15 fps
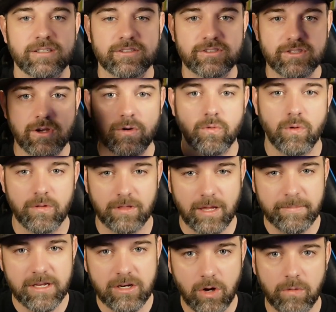So let
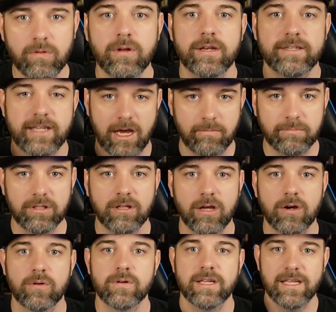me know down
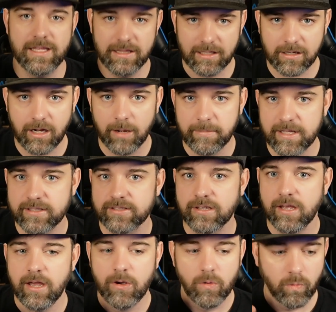below in the comments
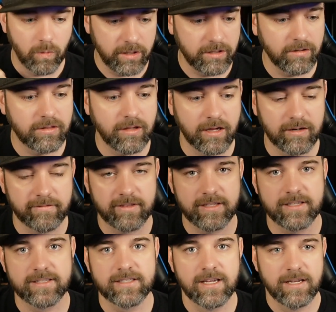what you thought of
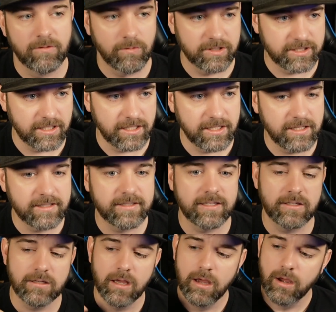this. Was it
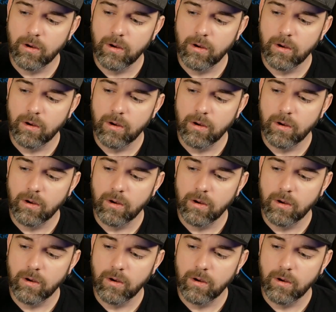easy?